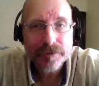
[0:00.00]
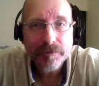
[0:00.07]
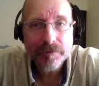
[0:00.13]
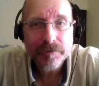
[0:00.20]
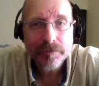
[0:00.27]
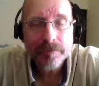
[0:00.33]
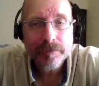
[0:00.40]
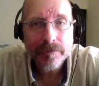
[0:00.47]
So
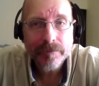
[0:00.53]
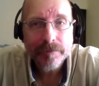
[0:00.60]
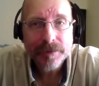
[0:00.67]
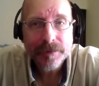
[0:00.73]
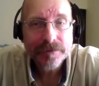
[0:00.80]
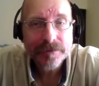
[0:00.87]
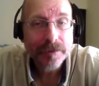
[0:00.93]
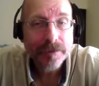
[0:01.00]
the next
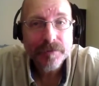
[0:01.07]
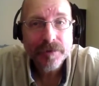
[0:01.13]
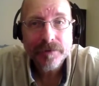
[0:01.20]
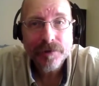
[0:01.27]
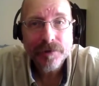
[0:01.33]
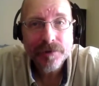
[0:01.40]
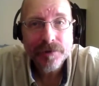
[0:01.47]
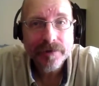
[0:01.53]
episode
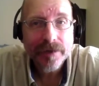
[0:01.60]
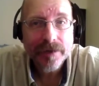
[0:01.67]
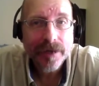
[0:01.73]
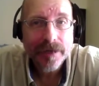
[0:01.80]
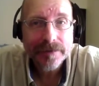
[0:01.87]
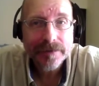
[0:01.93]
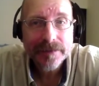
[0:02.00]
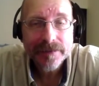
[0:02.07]
will probably be
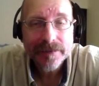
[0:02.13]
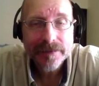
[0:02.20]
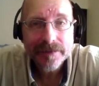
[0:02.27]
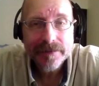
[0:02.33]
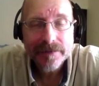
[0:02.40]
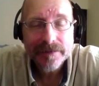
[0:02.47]
something along